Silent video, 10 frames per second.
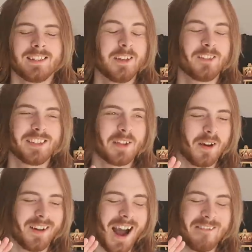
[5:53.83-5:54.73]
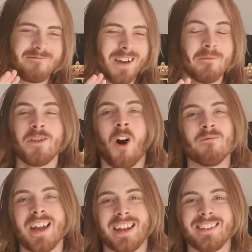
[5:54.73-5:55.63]
Seriously though, I'm not
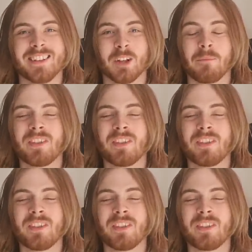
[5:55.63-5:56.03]
making this up.